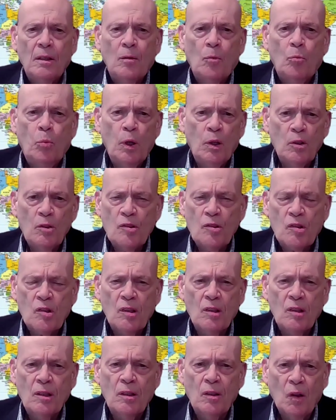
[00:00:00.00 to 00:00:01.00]

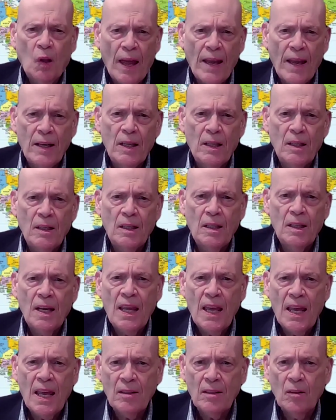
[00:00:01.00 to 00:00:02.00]
Wilson, Lenin,
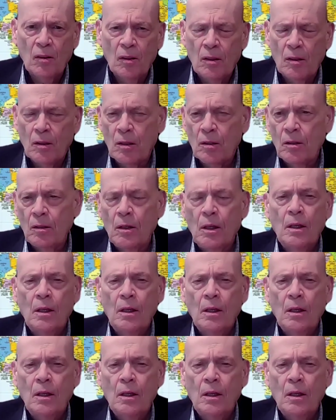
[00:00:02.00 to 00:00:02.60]
Hitler,